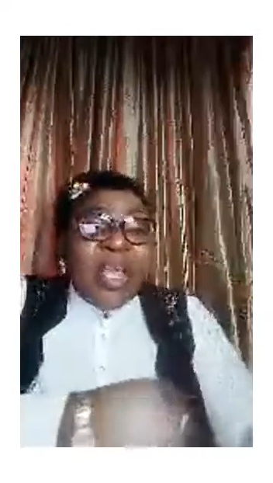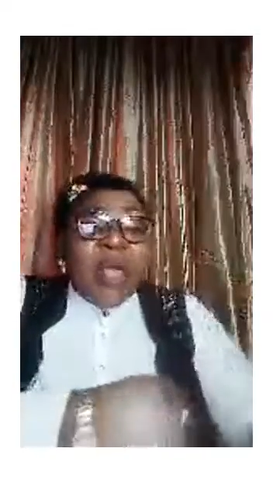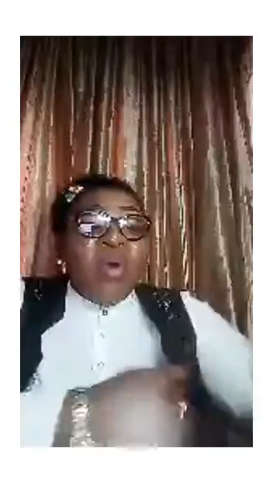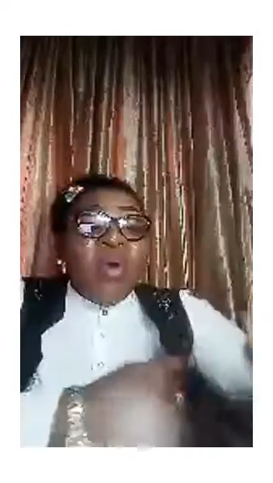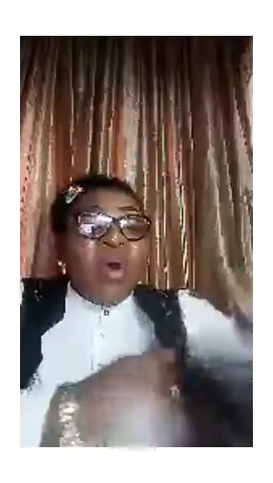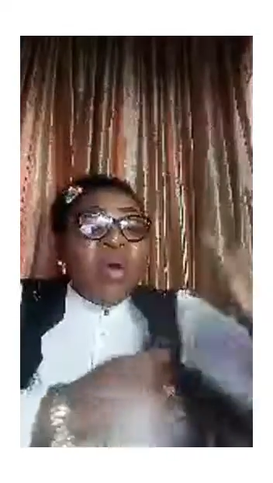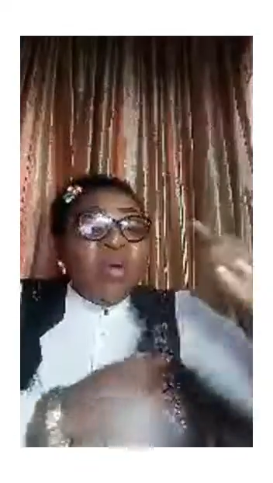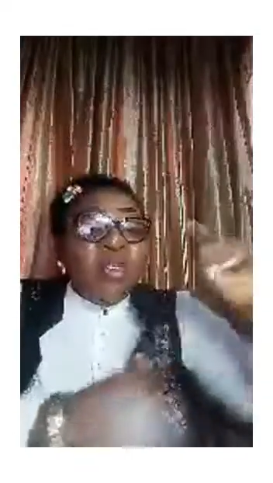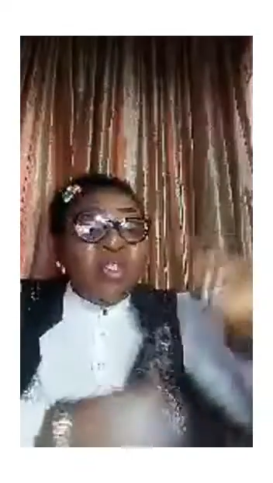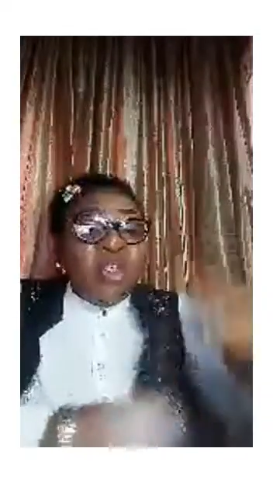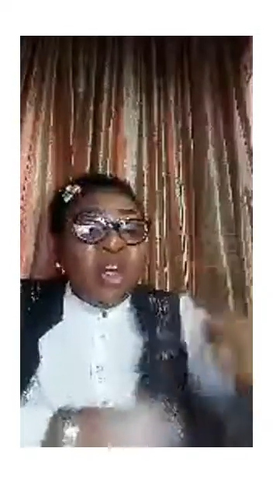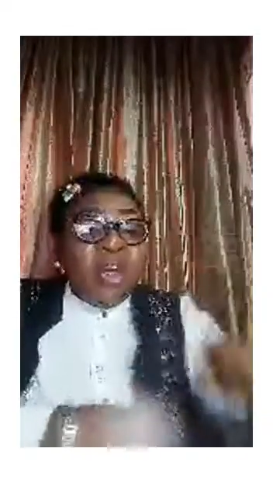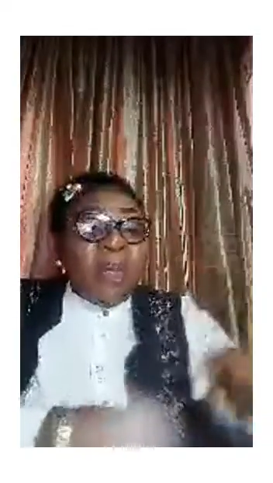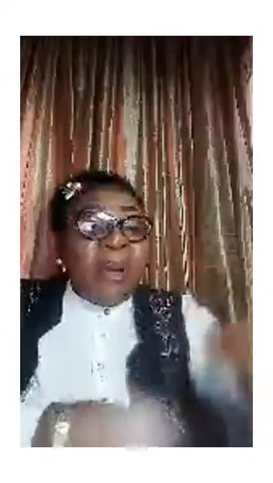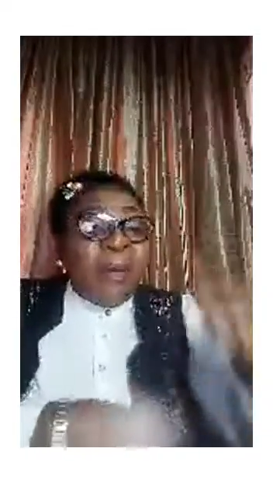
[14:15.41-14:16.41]
we want to
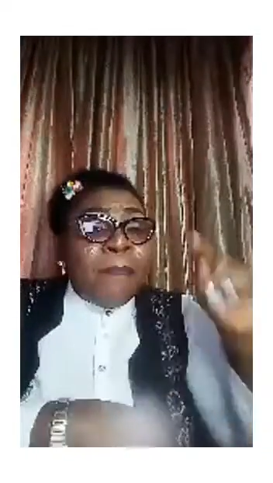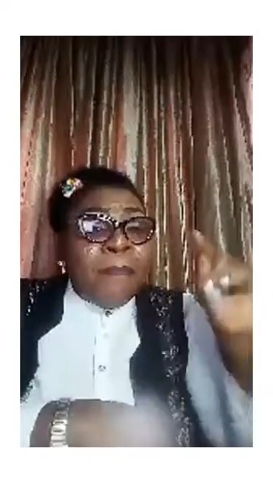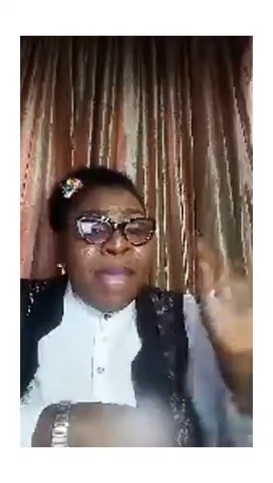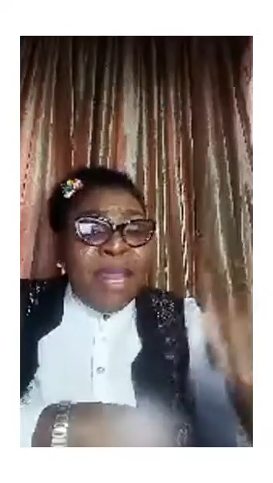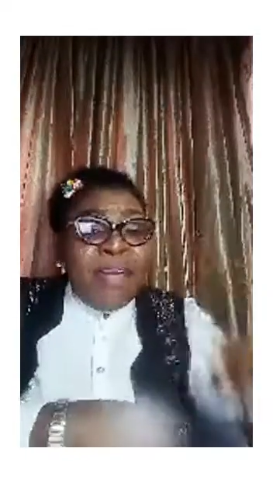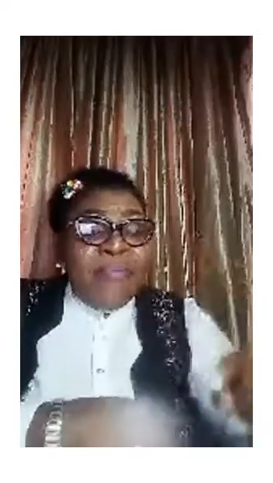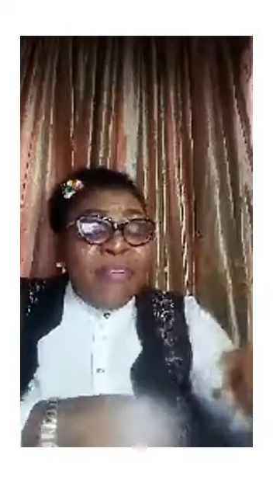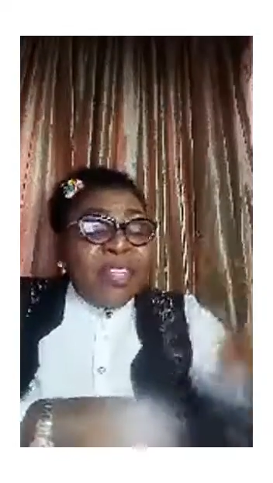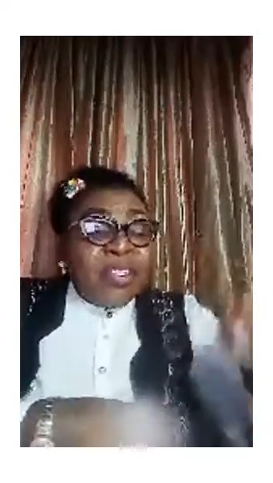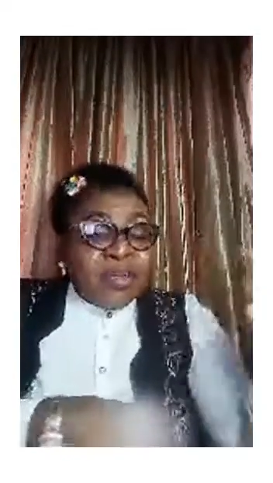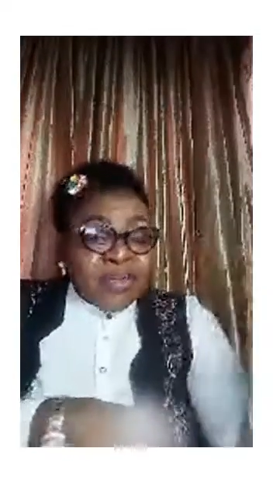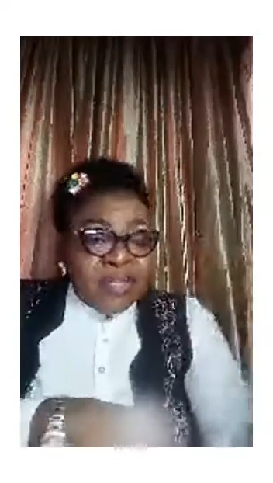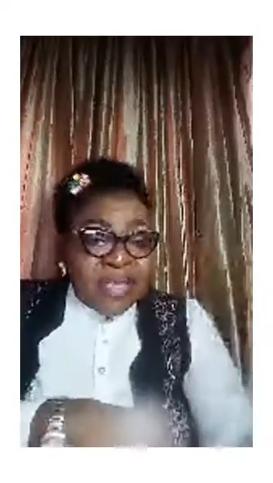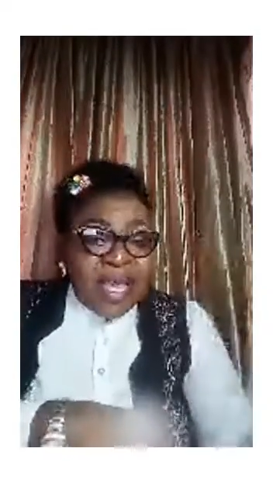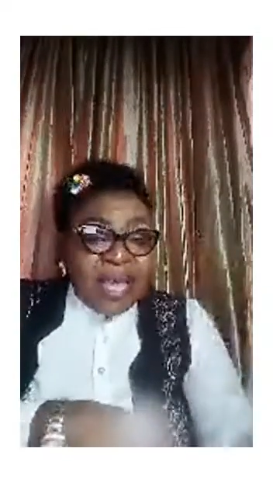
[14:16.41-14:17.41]
talk about benefits
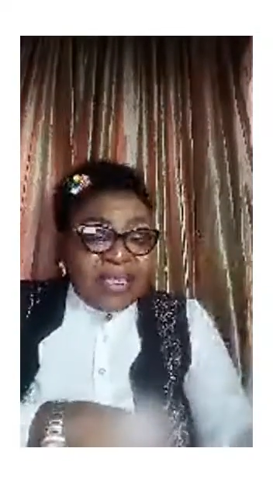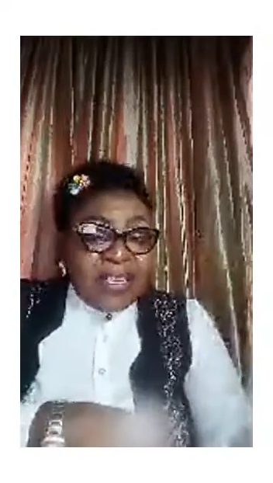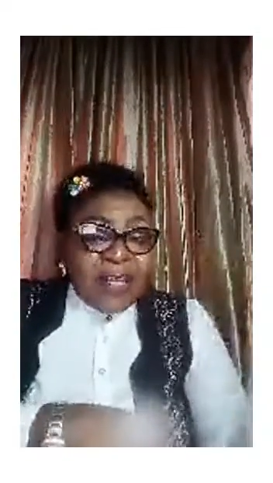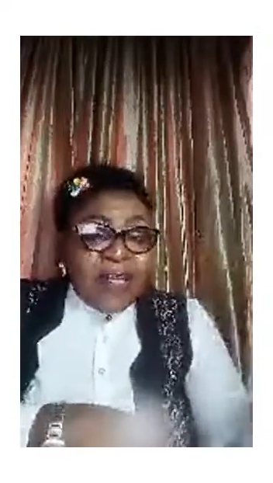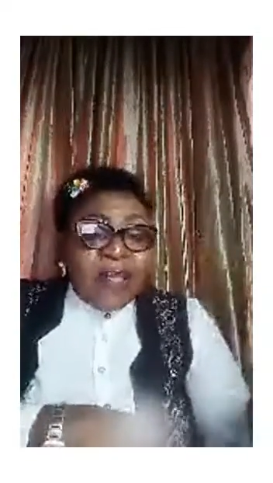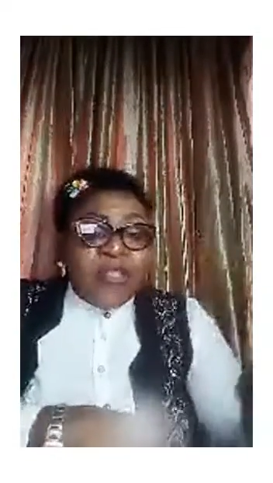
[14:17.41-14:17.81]
of sex.